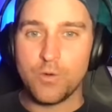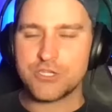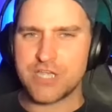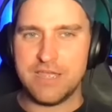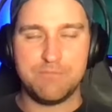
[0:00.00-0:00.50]

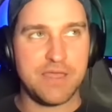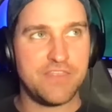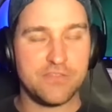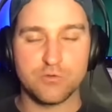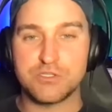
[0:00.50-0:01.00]
Wish I had
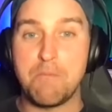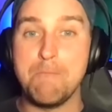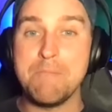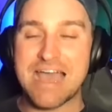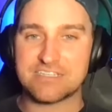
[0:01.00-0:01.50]
bet that. There was
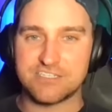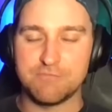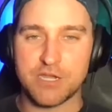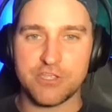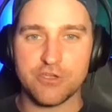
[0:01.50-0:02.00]
some
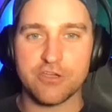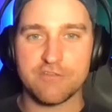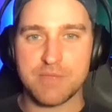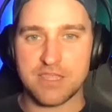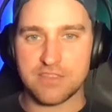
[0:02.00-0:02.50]
massive money you
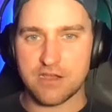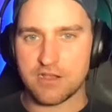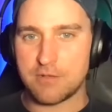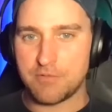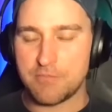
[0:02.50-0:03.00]
could have made
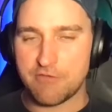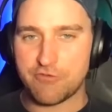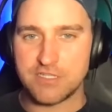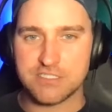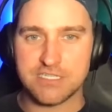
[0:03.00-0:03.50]
there. A couple of my
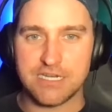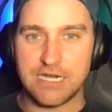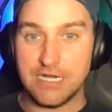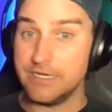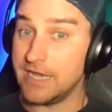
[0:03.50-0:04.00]
friends did,
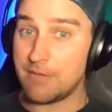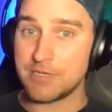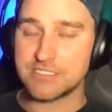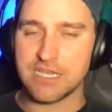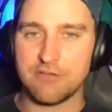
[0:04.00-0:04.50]
uh,
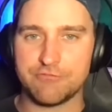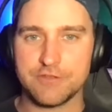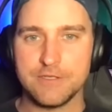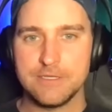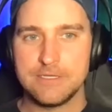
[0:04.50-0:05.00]
not myself.